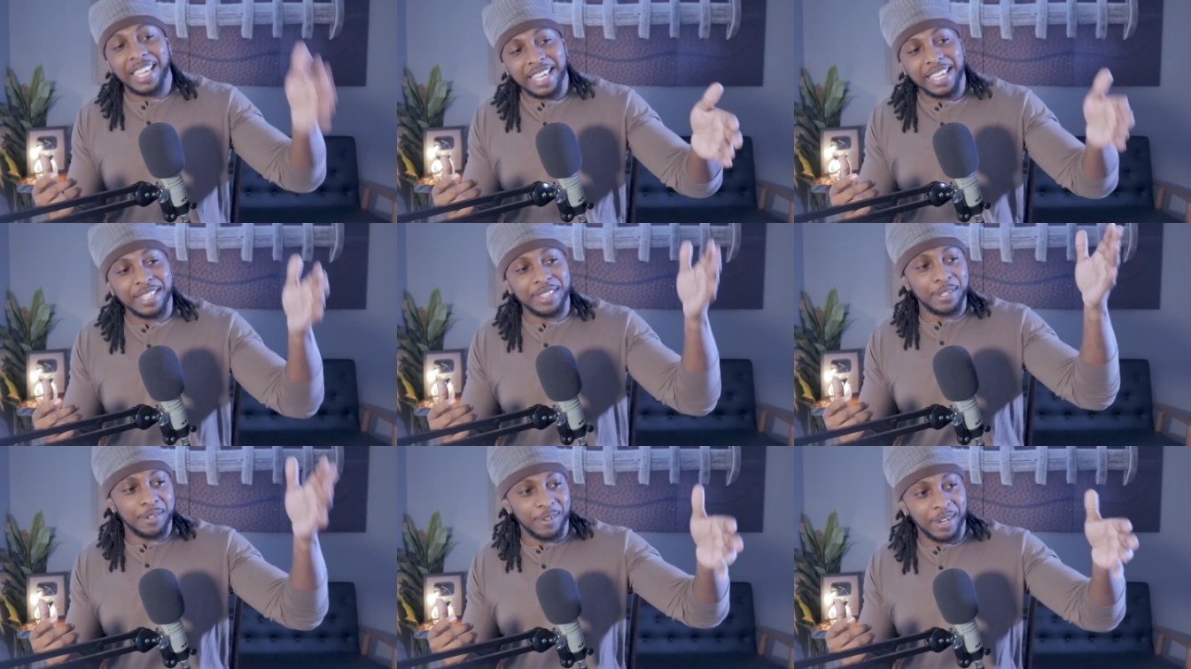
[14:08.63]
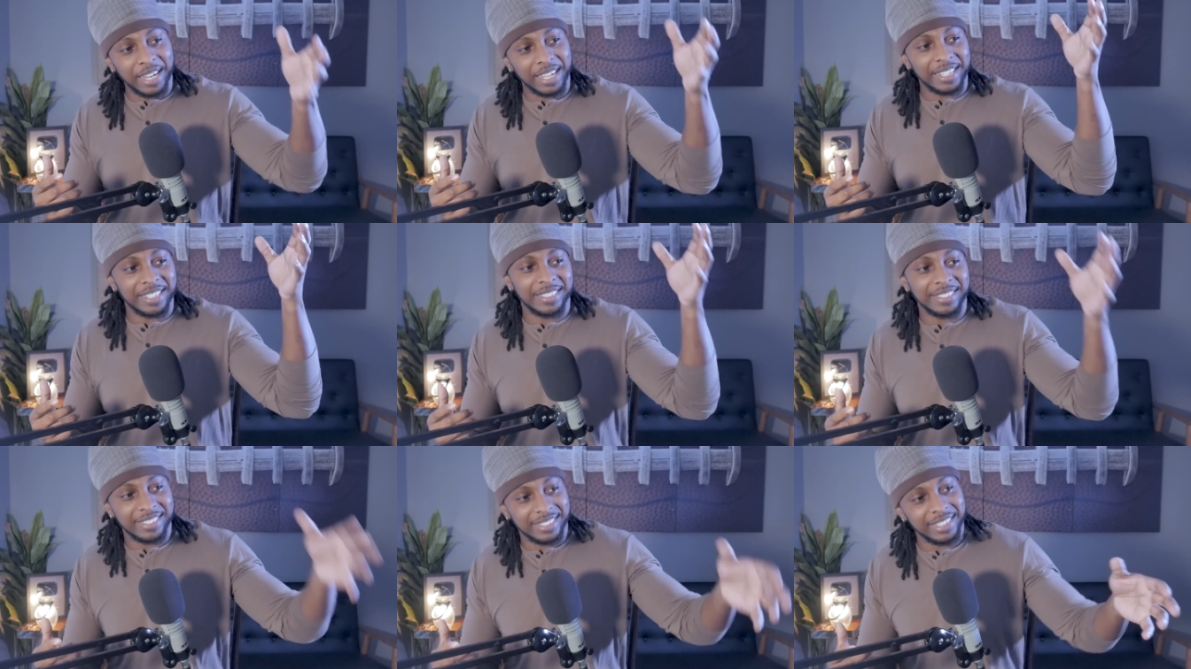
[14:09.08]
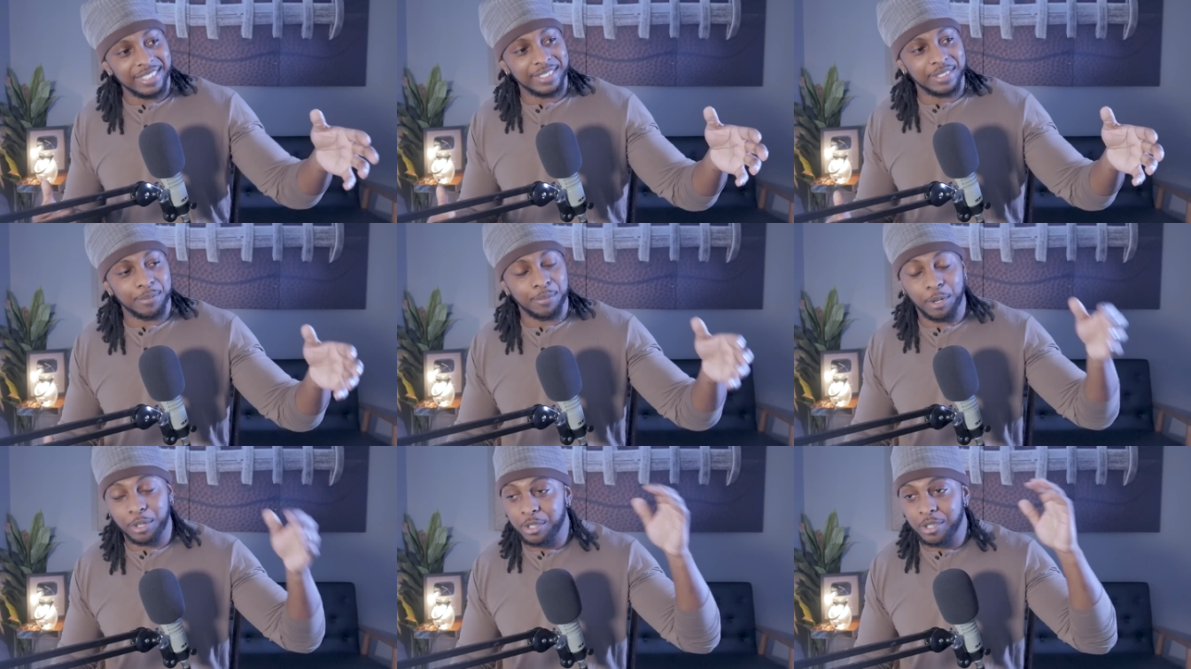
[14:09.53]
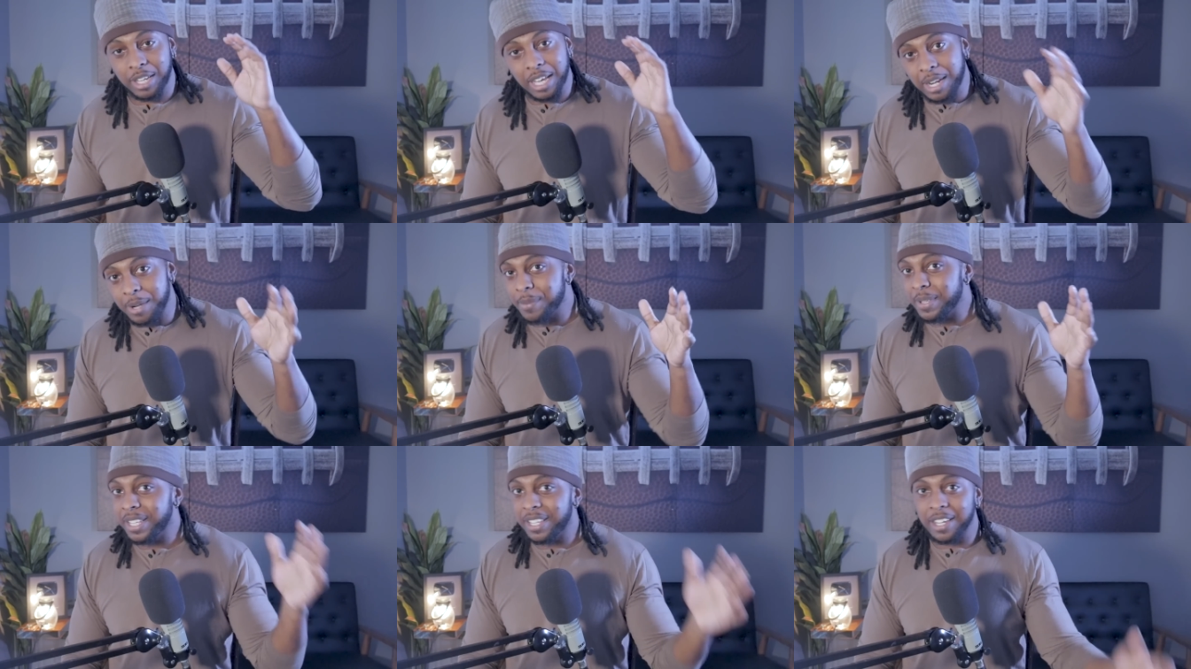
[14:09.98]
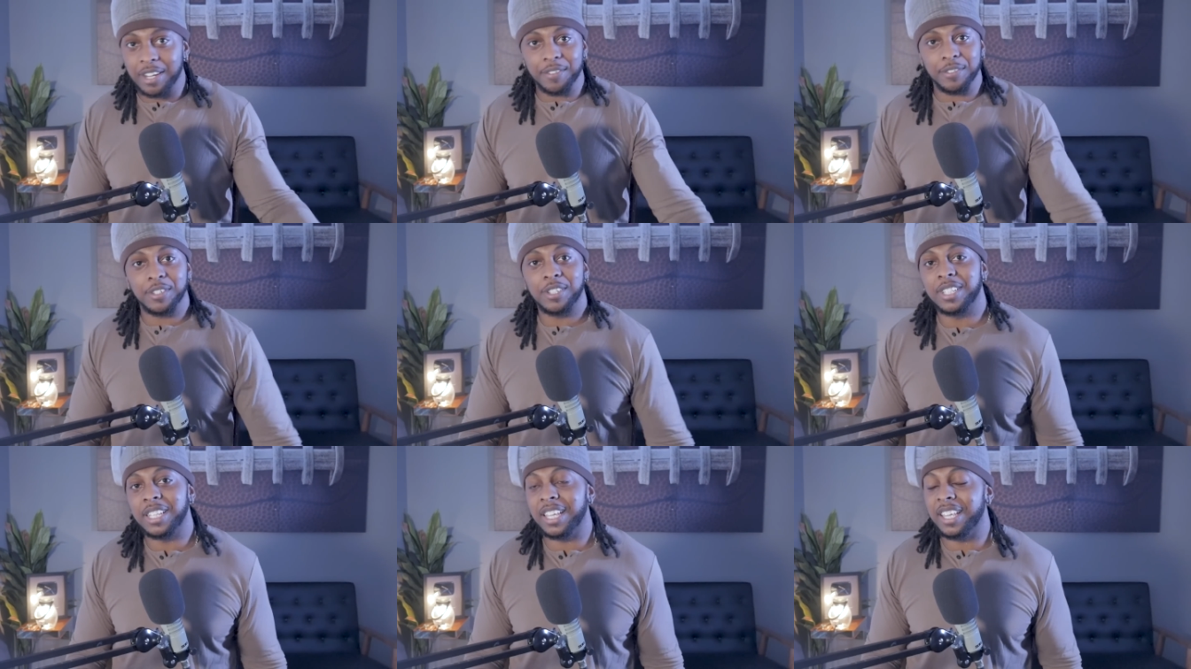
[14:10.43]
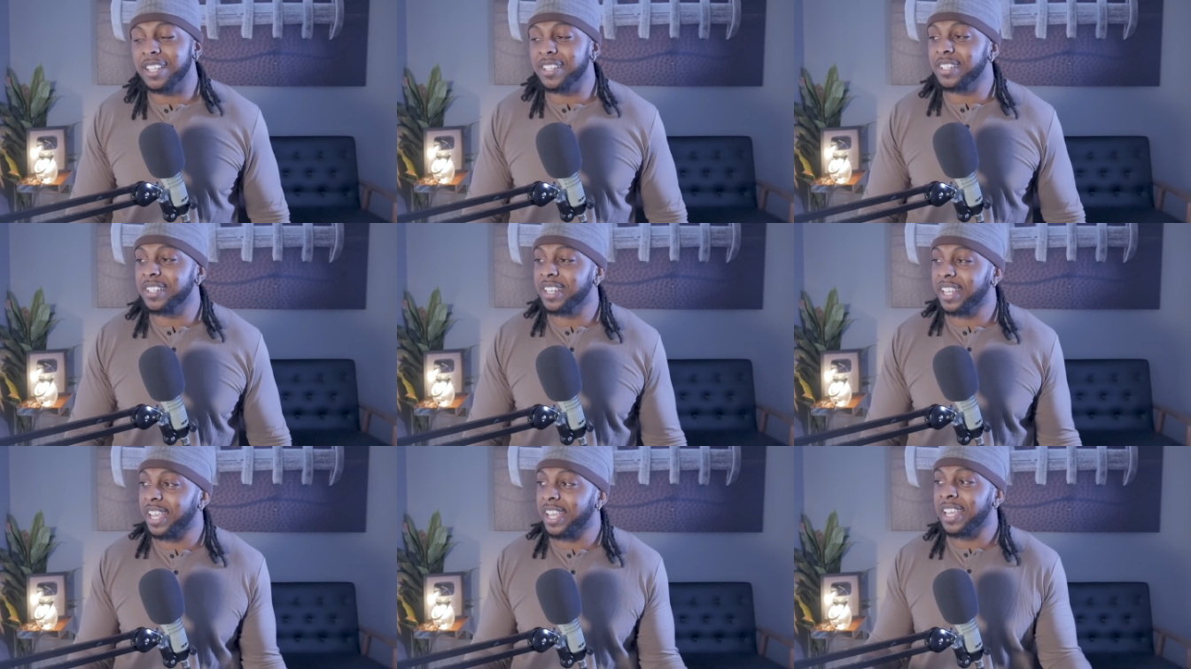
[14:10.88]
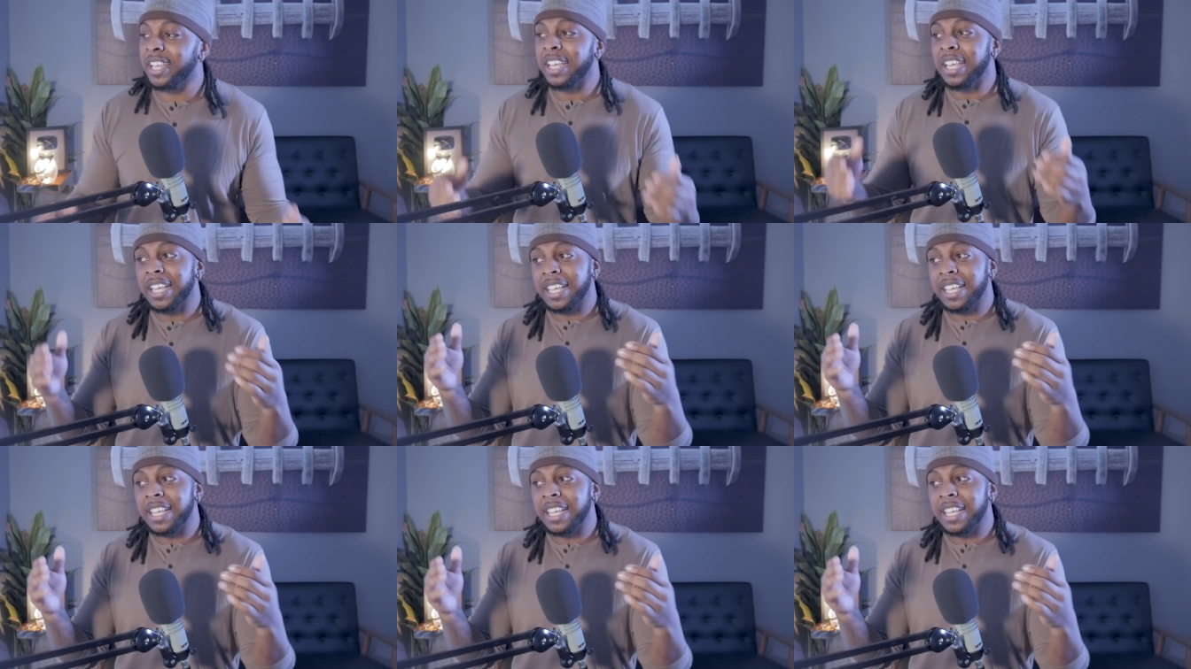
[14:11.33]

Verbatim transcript: in the regular season, bro. You got to be careful on the internet.